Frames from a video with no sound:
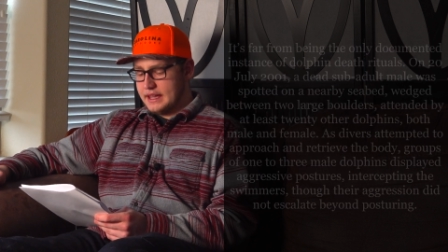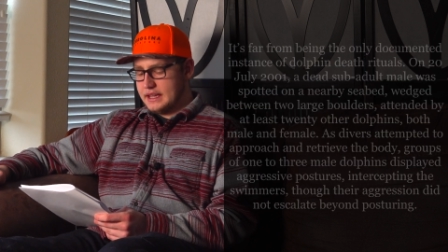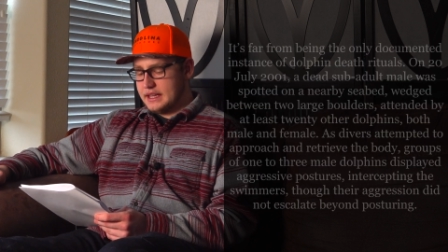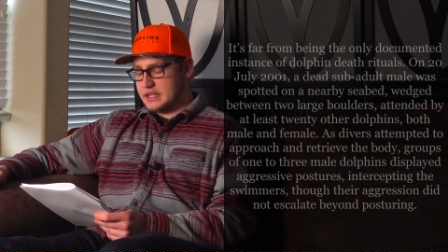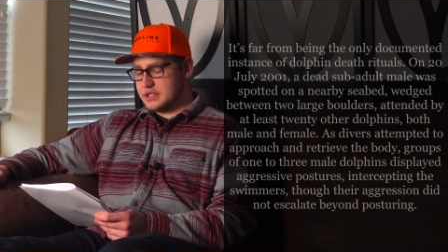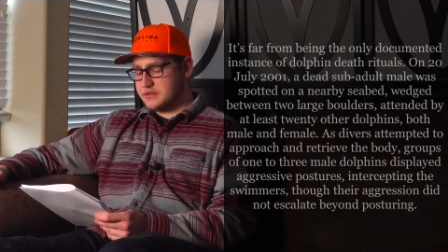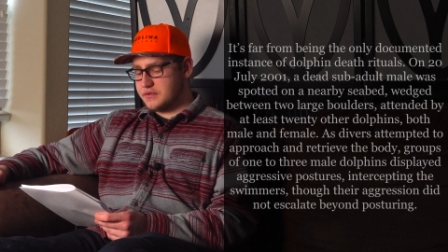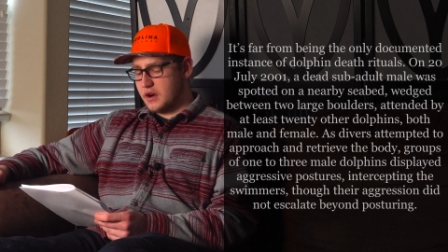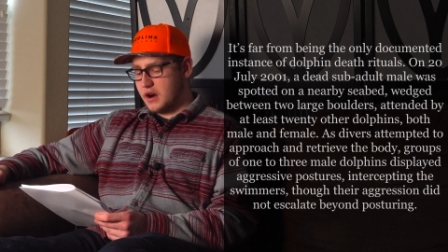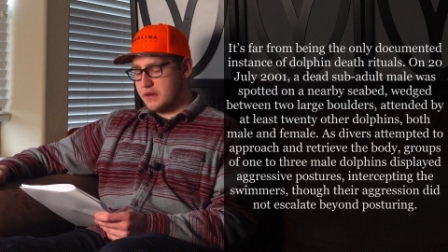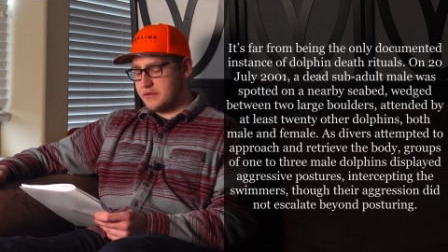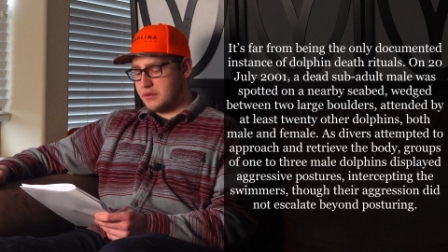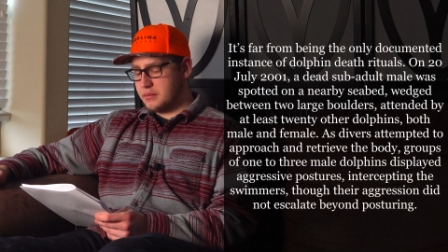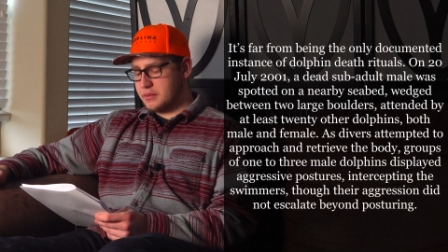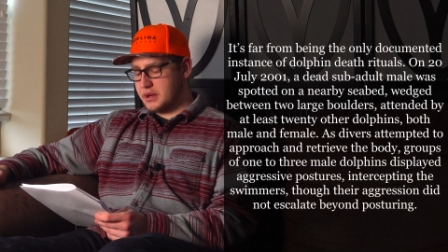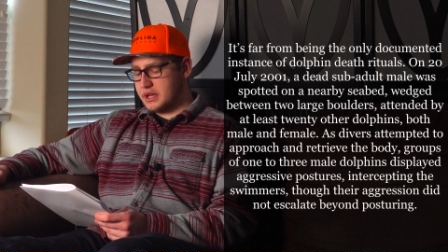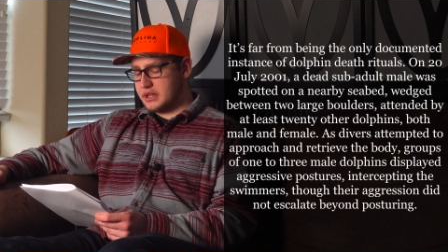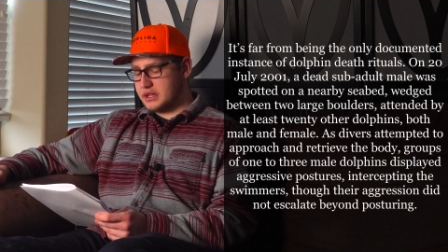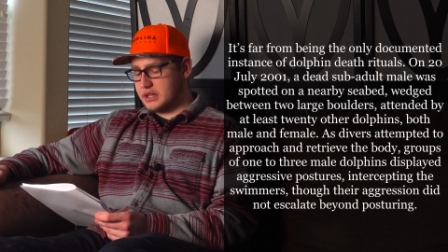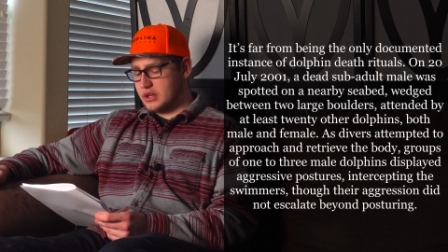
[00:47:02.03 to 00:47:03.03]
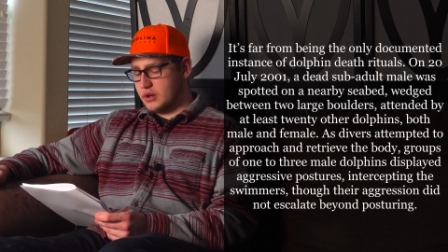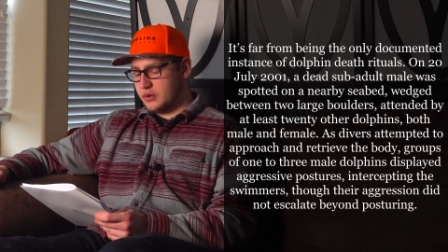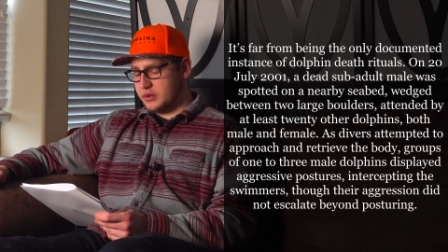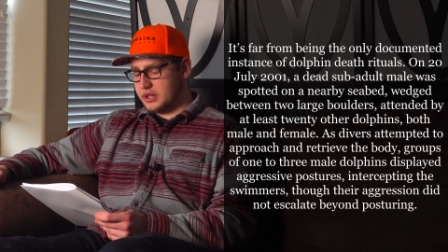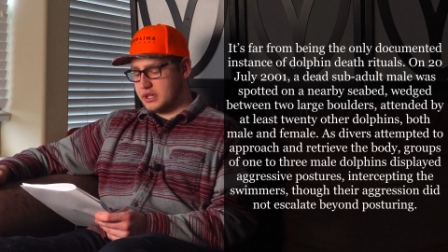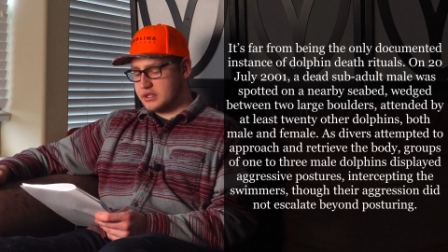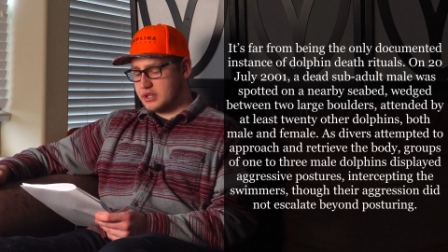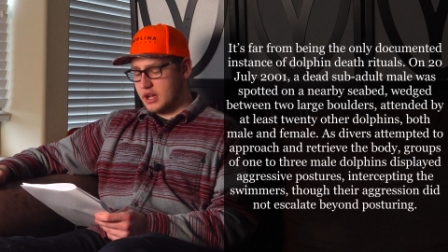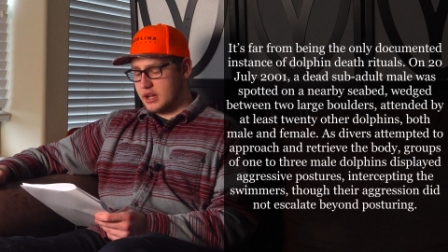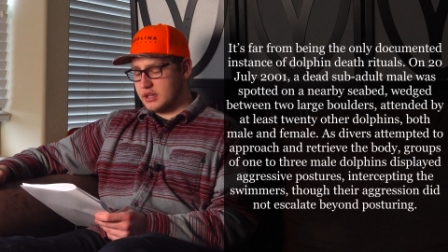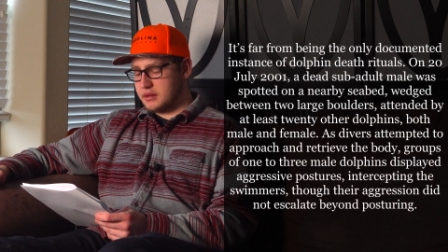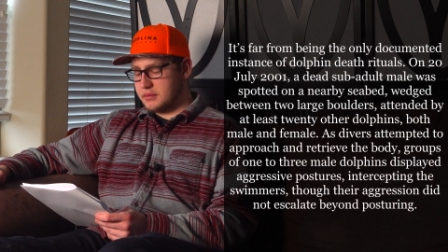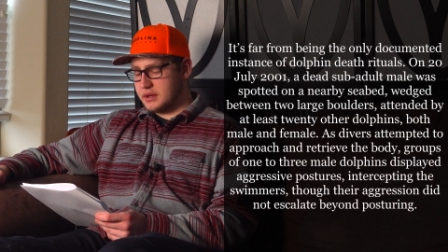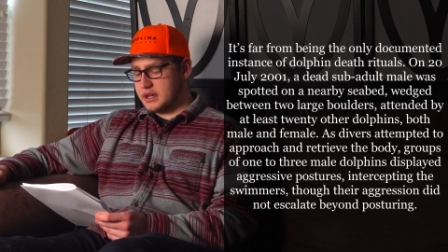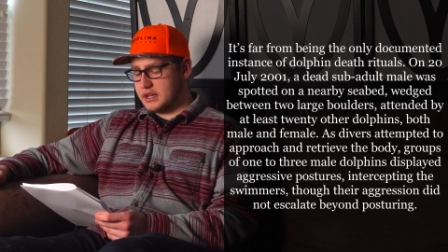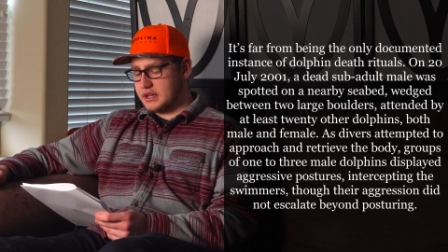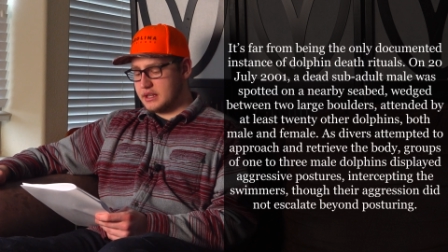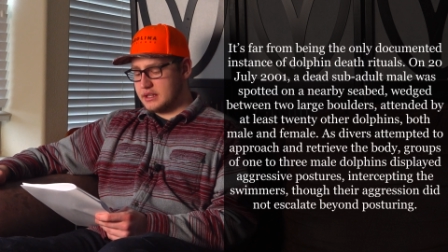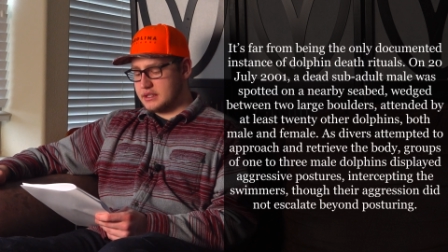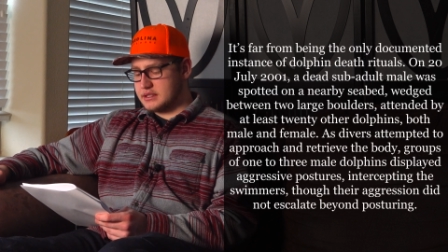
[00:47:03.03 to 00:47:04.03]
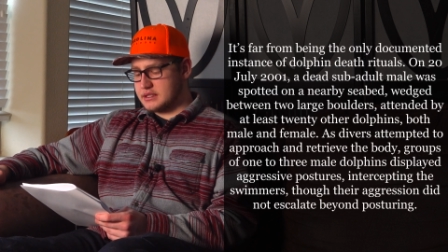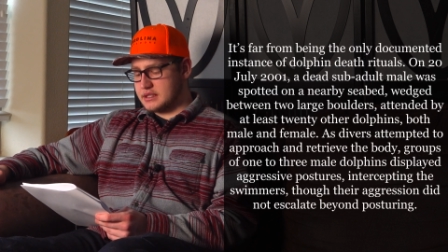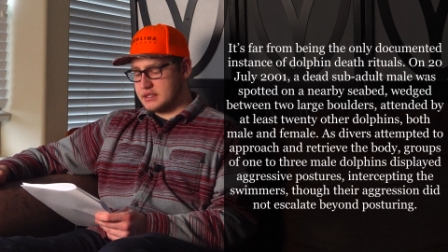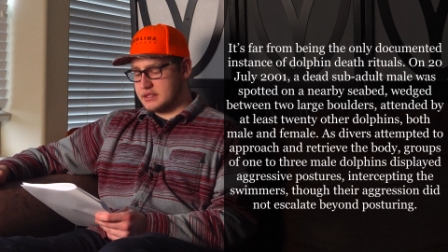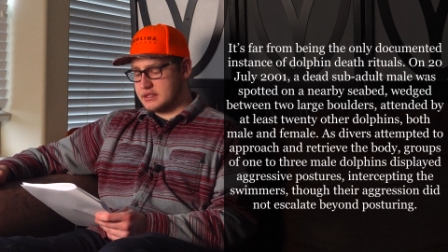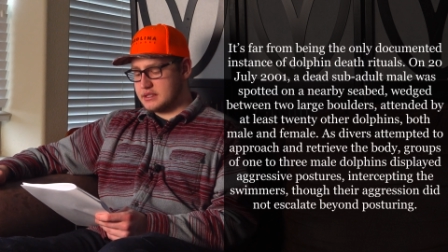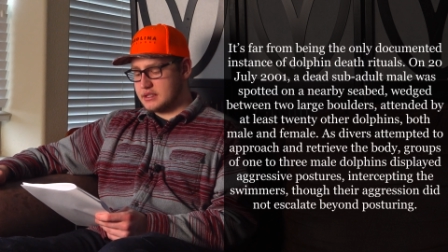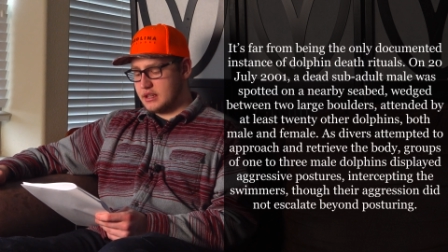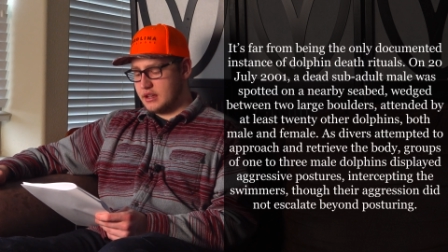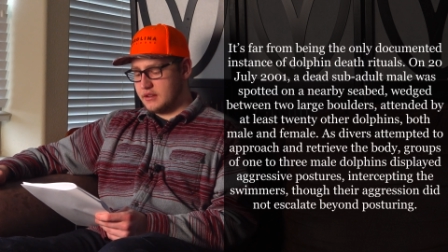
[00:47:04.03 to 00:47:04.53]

It's far from being the only documented instance